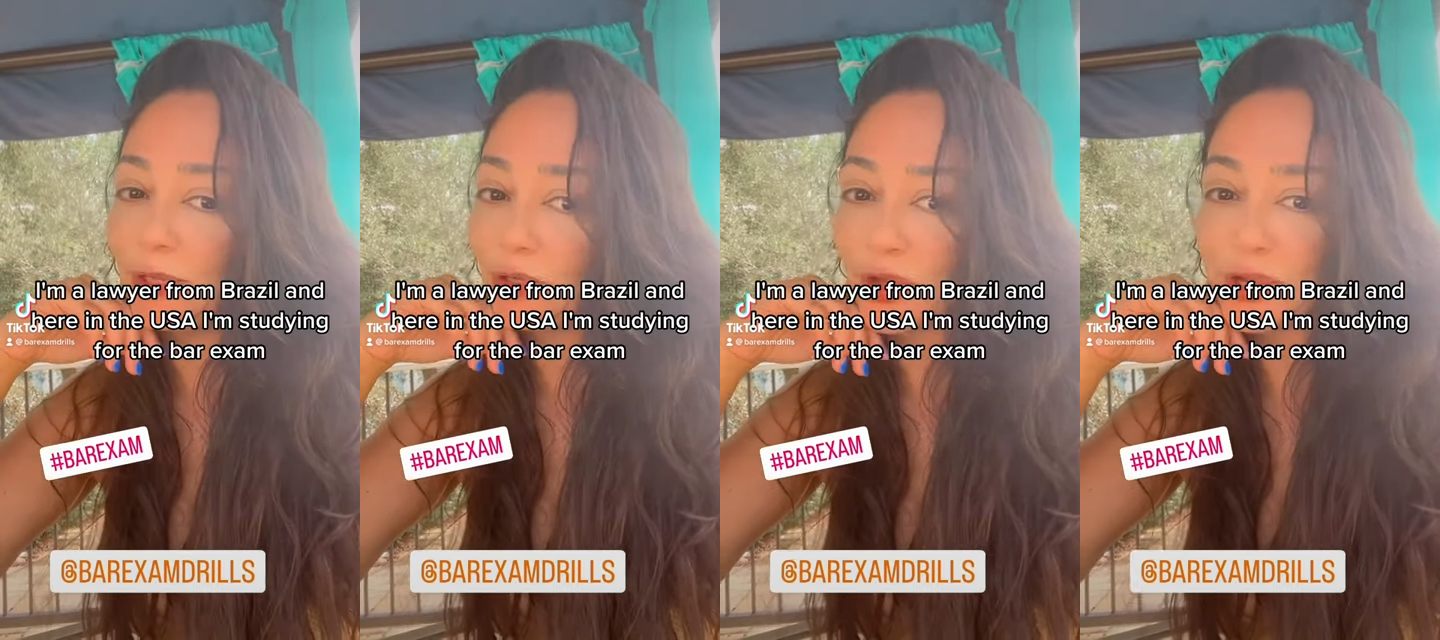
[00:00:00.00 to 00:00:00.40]

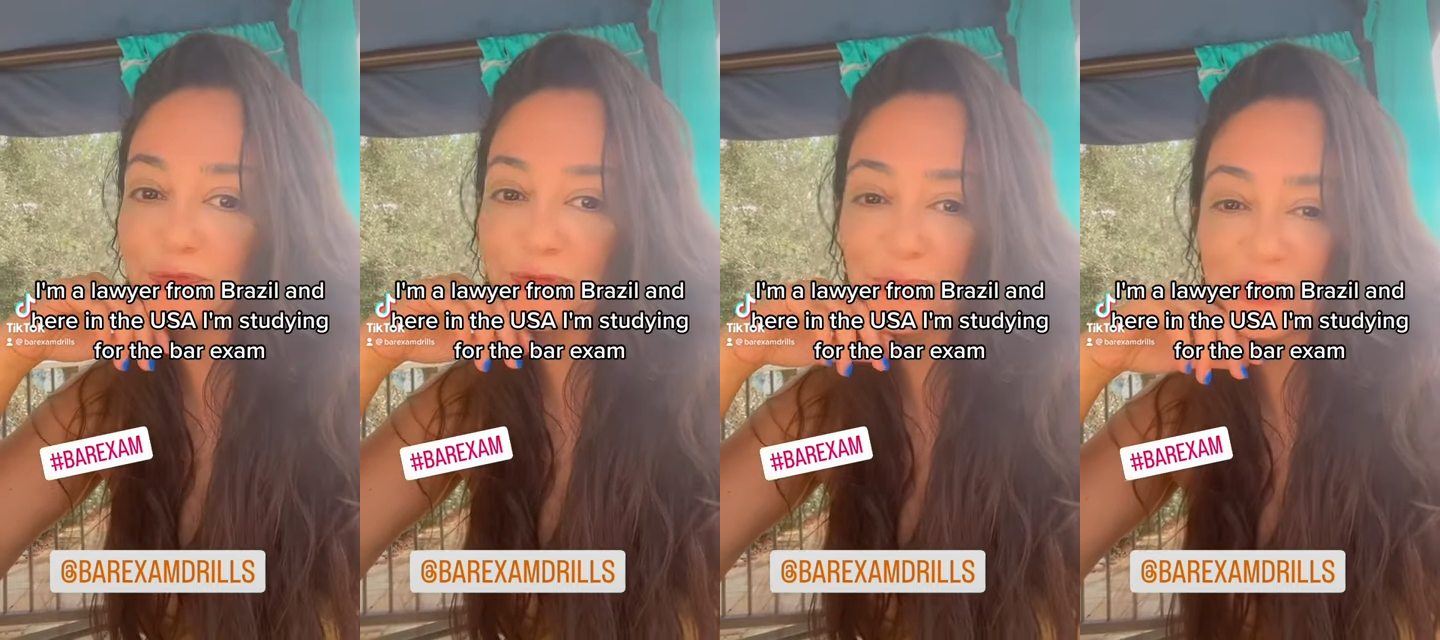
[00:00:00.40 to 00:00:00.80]
I'm a
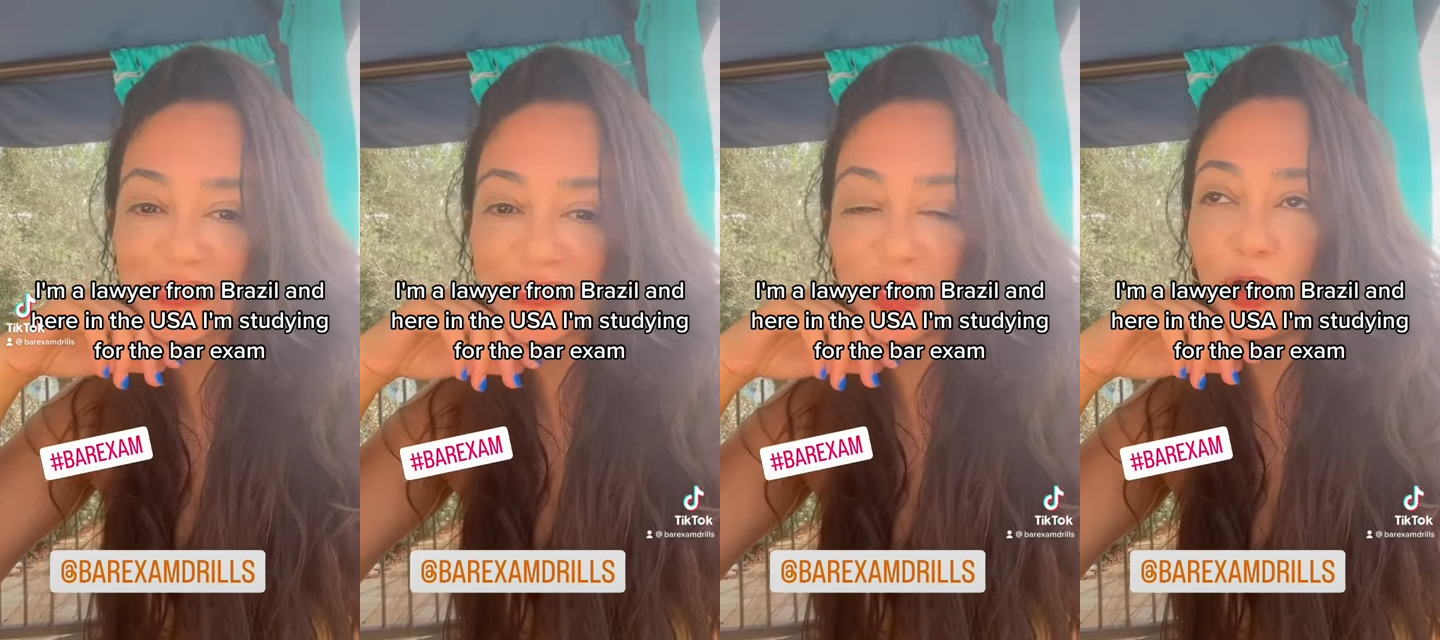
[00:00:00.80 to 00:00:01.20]
lawyer
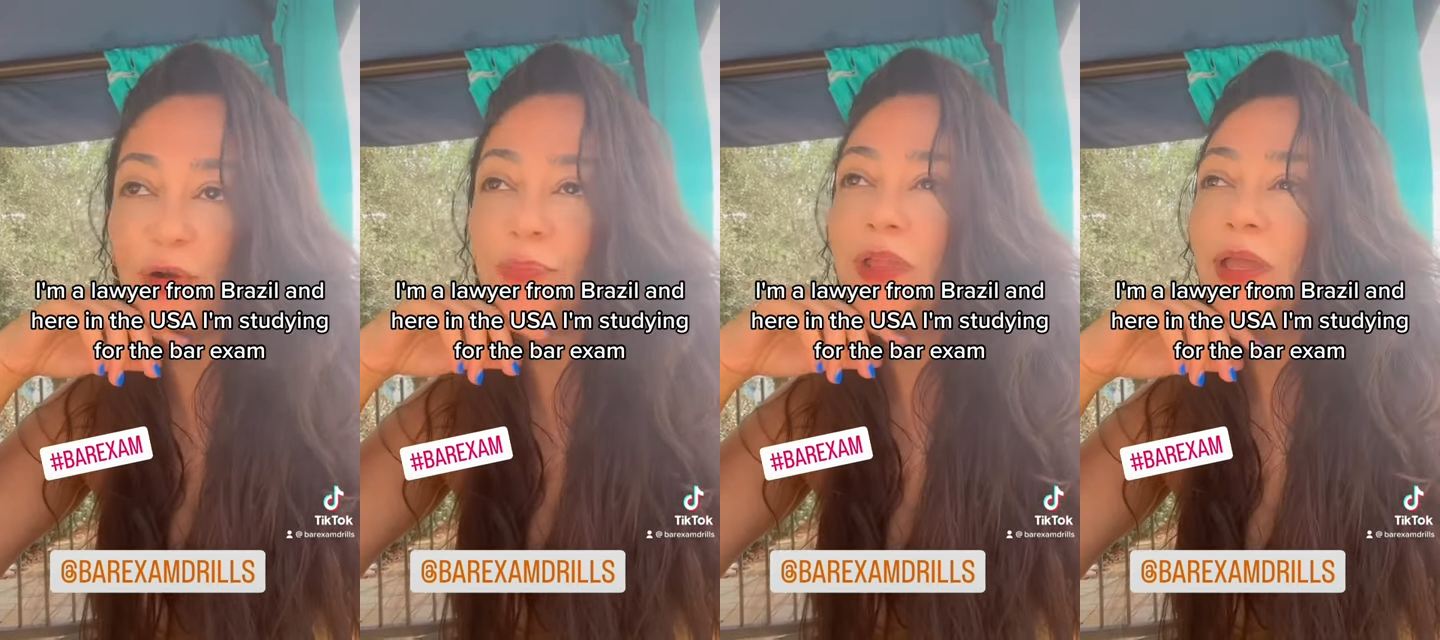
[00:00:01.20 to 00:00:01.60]
from
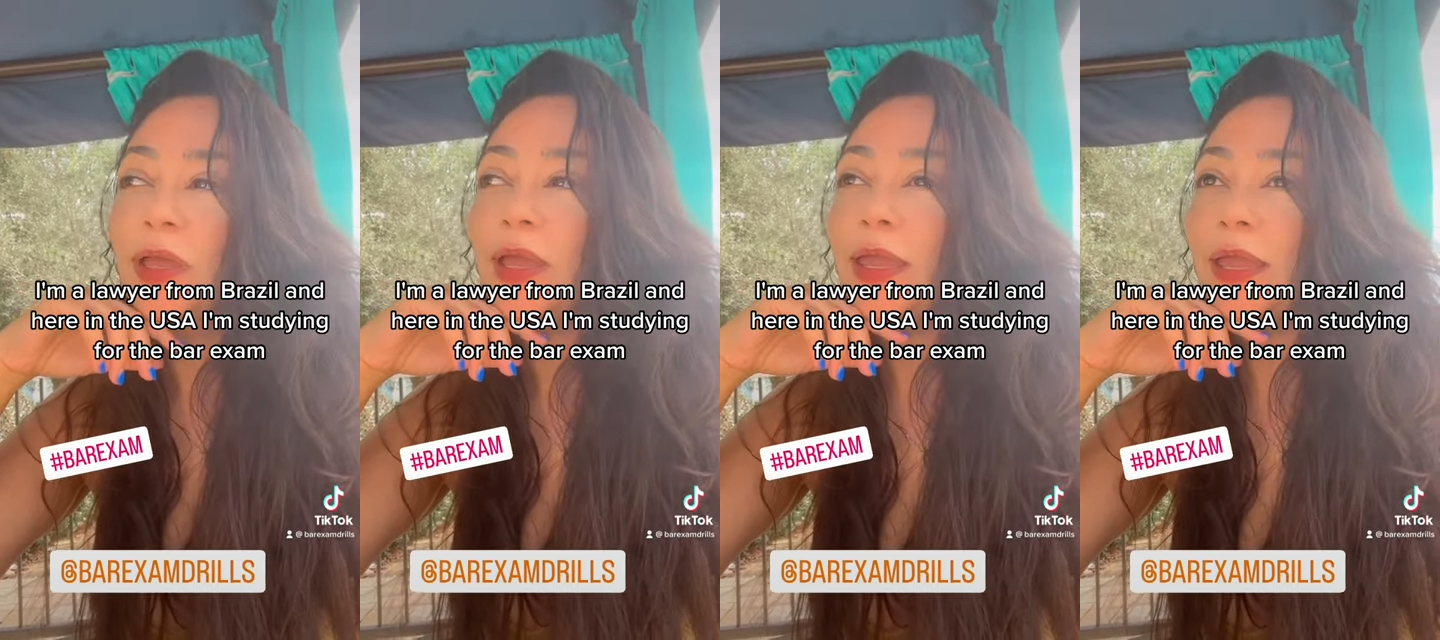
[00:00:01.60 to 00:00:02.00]
Brazil
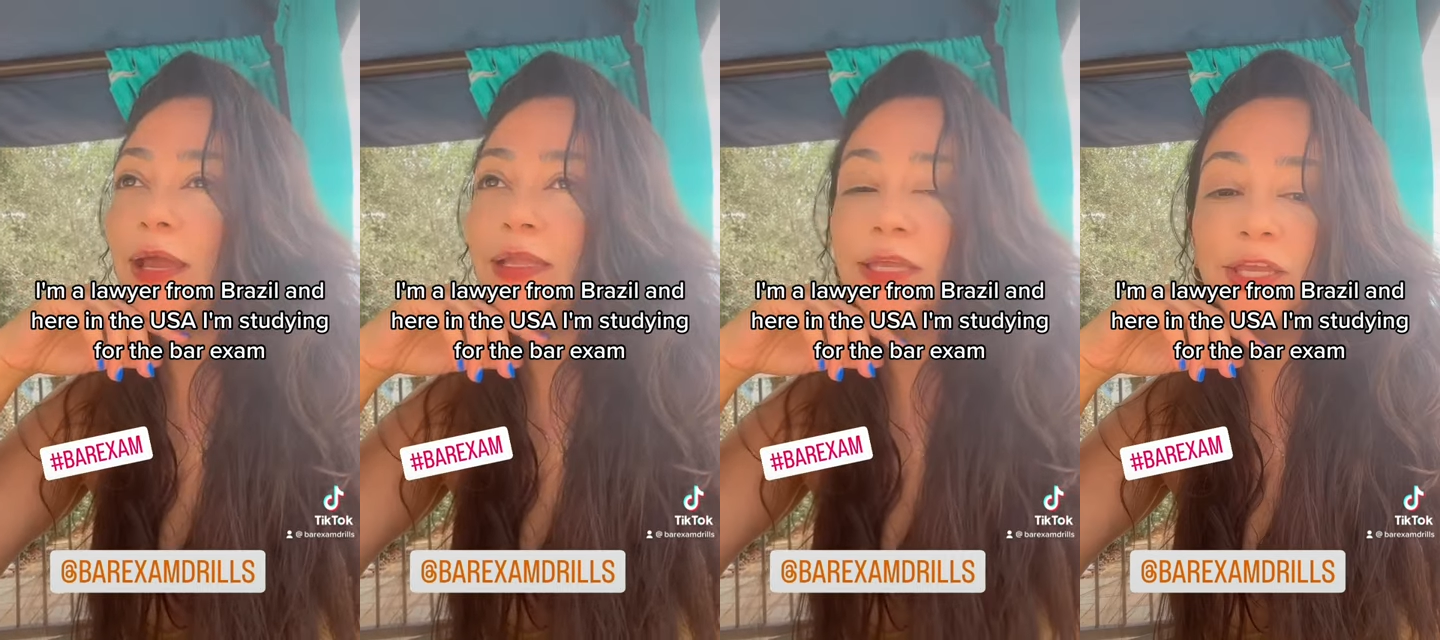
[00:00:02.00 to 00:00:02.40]

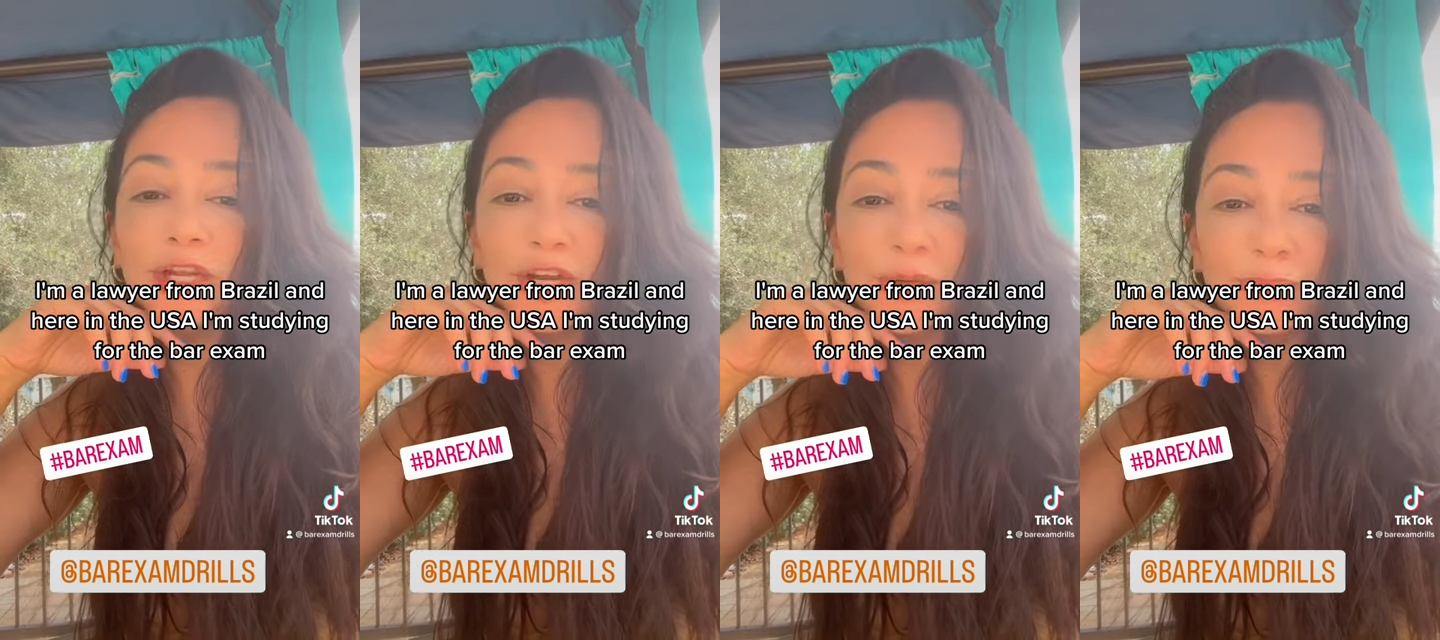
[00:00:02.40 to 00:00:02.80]
and
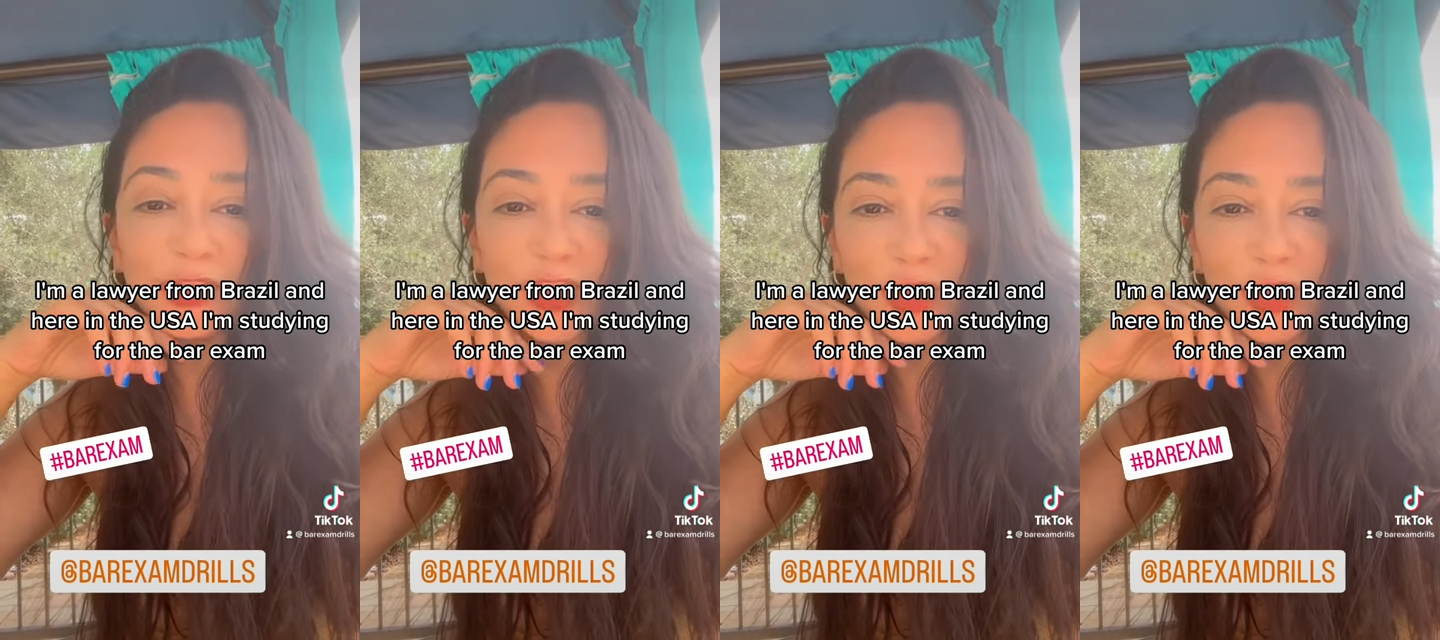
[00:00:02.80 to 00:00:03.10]
here